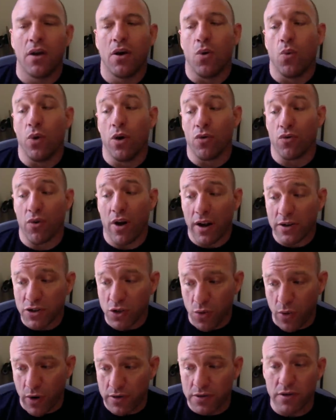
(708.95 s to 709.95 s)
When Roger
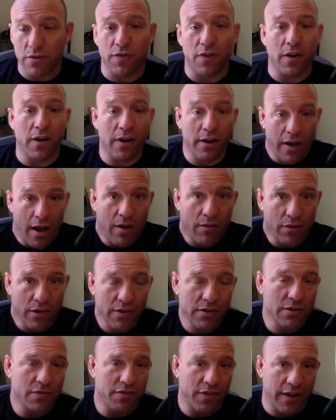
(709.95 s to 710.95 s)
Huerta fought Eddie
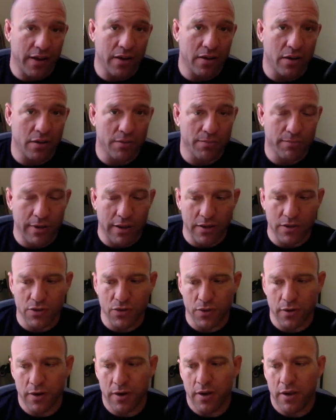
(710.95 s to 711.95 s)
Alvarez, a fight I called in
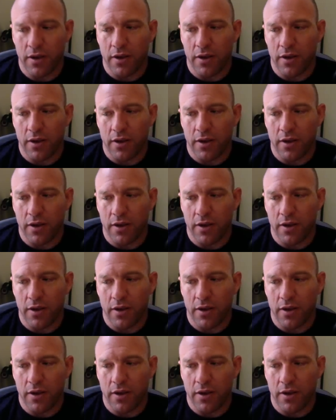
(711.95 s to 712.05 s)
Bellator,